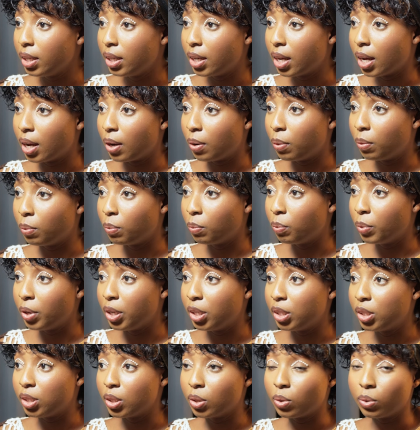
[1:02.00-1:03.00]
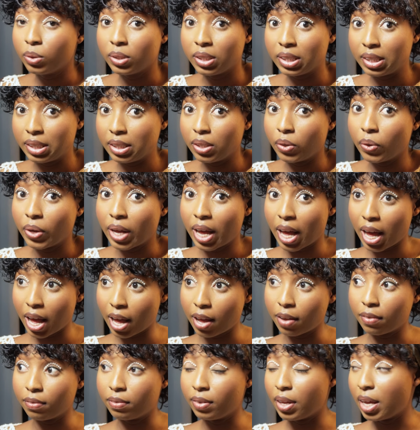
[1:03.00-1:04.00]
now we don't still
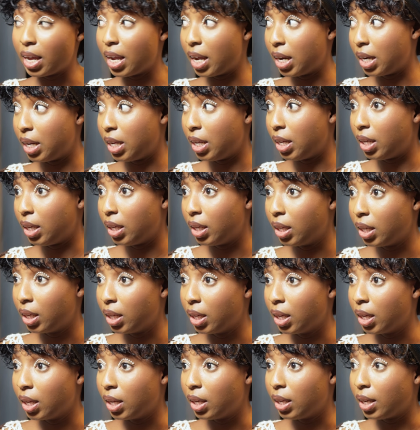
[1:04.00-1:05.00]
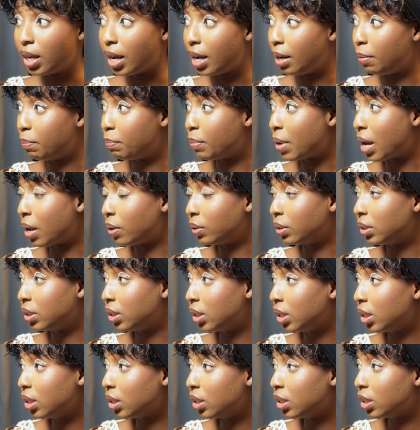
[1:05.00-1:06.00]
have any light
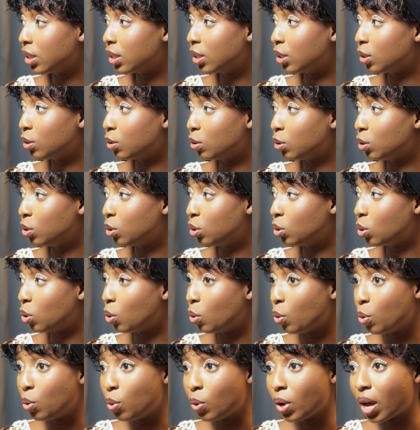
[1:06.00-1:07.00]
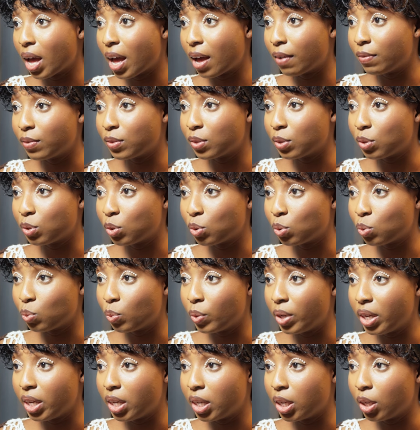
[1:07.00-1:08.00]
bounces, so you have to
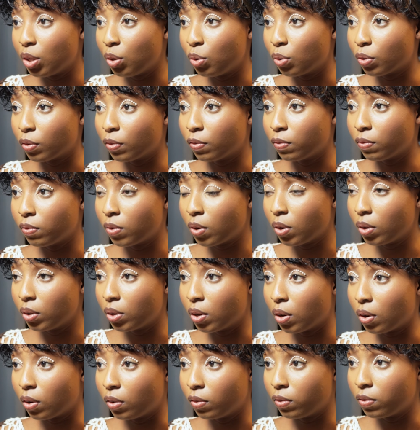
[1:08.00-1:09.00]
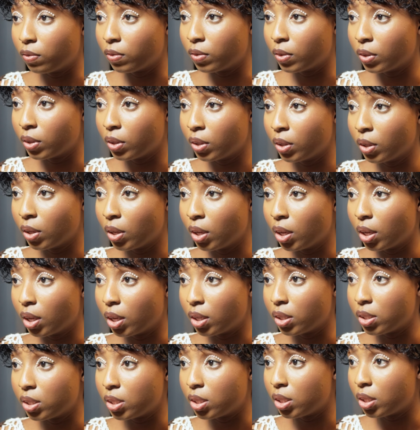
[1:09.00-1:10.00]
tweak your fall off
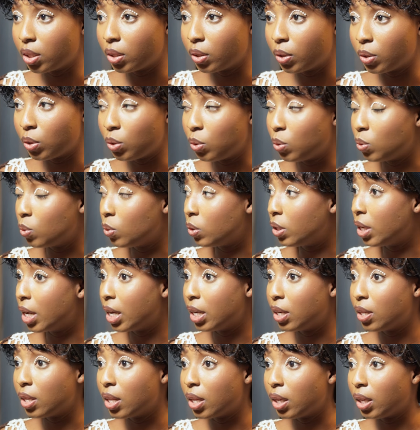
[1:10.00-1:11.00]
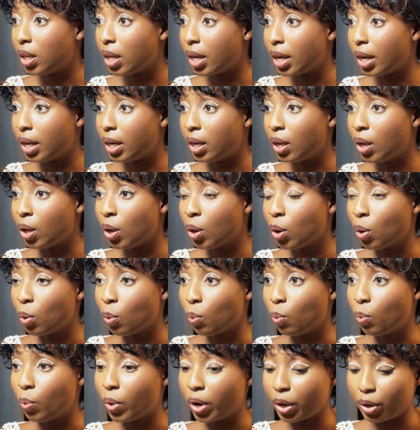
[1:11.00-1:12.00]
until you get the light
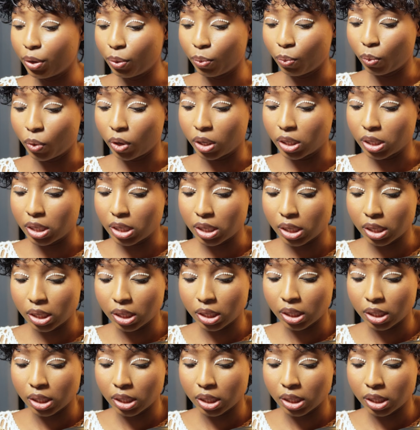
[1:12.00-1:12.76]
where you want.